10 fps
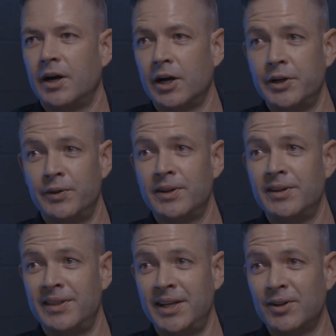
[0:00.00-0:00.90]
Are you
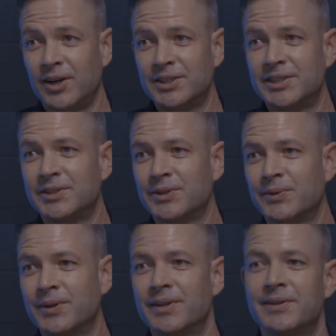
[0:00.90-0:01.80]
the largest or
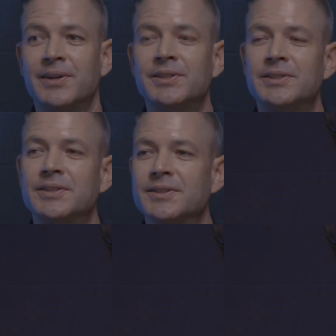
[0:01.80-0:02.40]
one of the largest?